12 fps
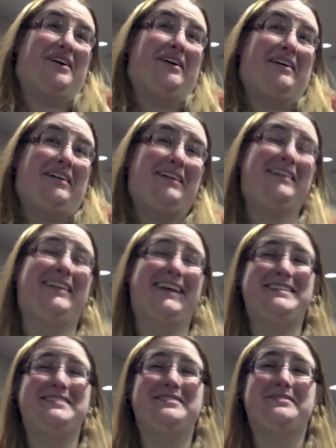all I
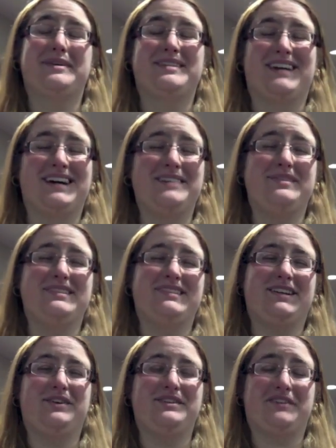do with my time is,
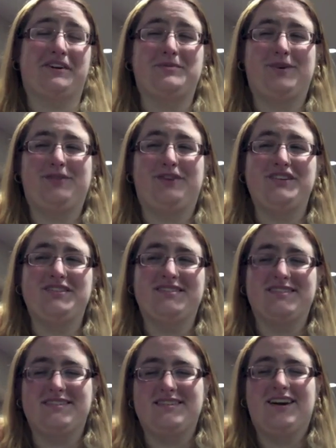I talk to my friends,
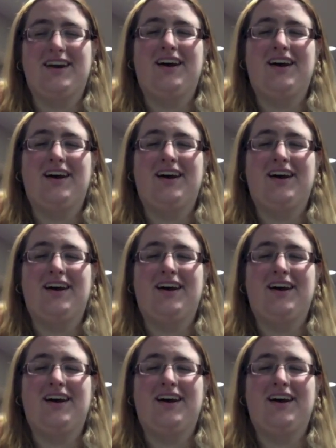and